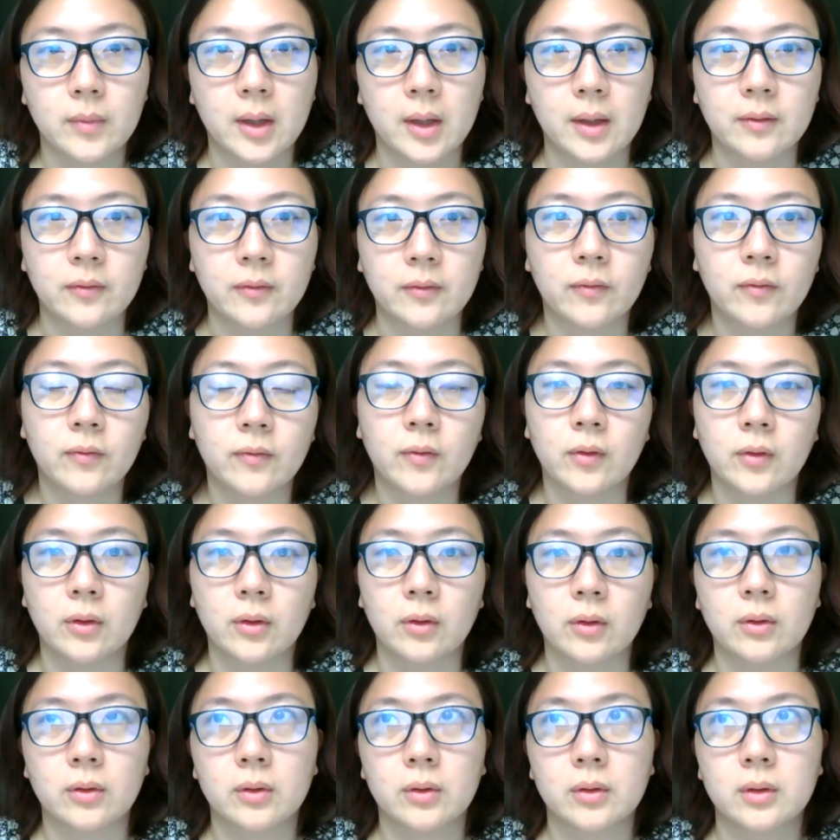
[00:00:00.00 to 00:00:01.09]
It's
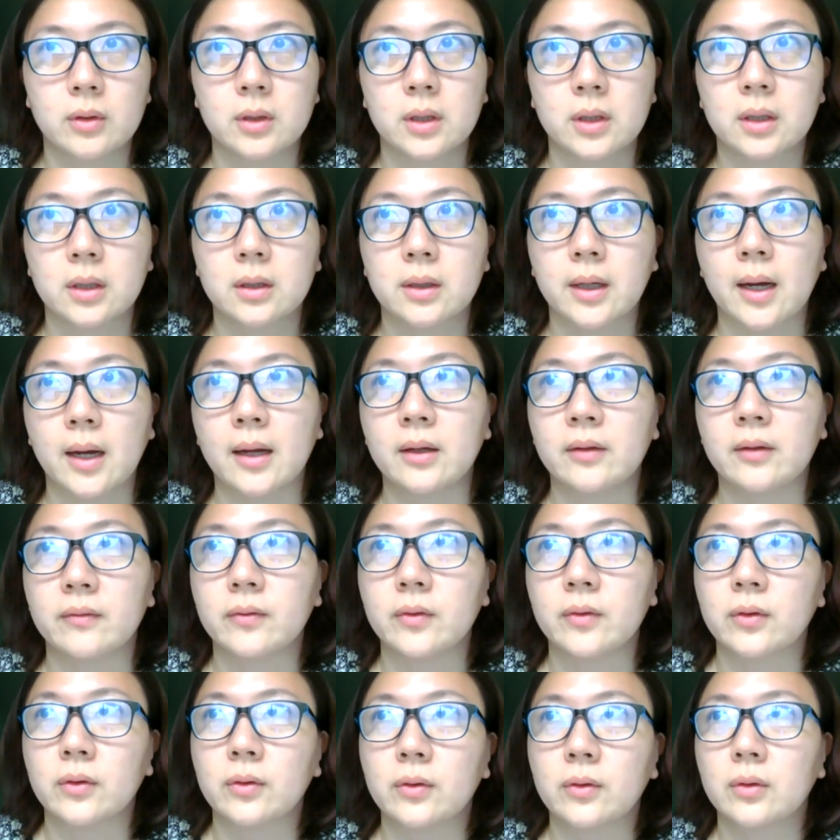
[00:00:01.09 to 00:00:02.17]
their kind of
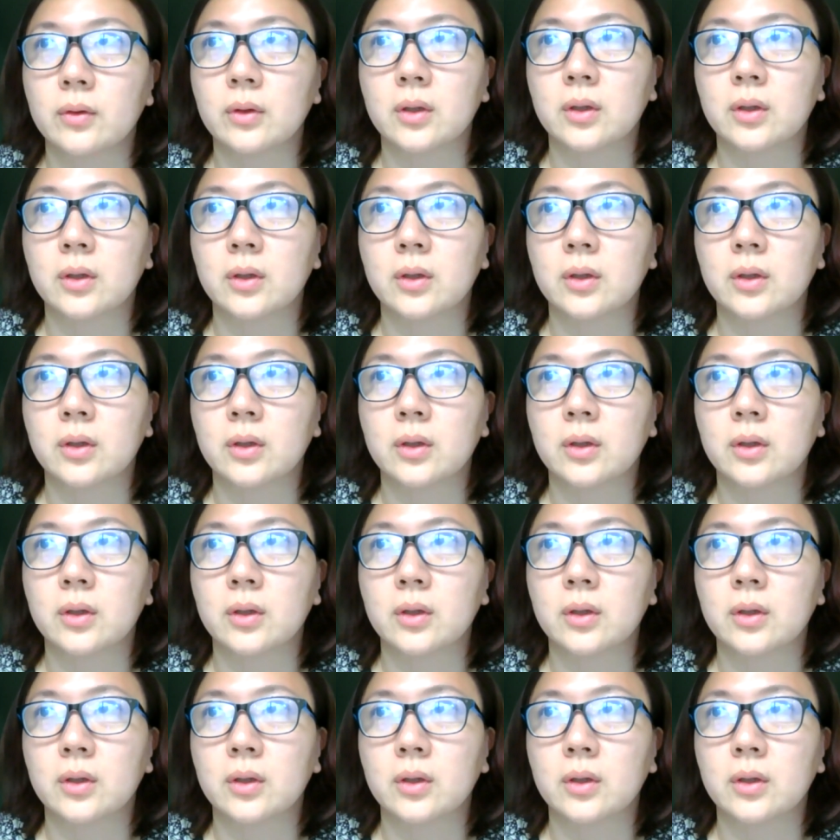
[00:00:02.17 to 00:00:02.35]
their